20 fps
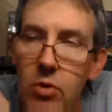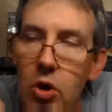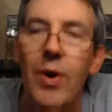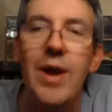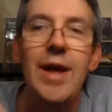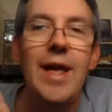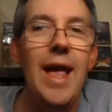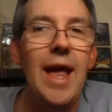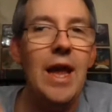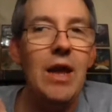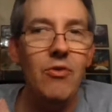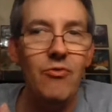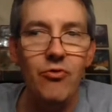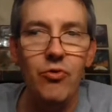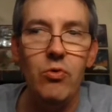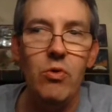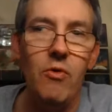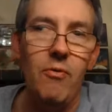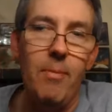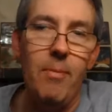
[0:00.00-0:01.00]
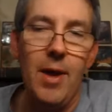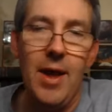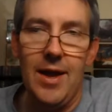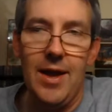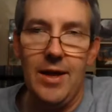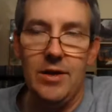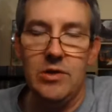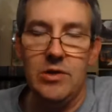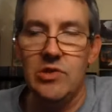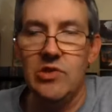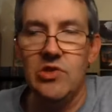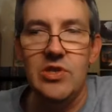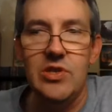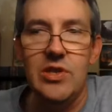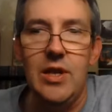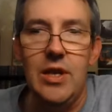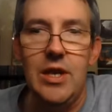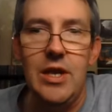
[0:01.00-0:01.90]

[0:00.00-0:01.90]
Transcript: you know, a handful of bands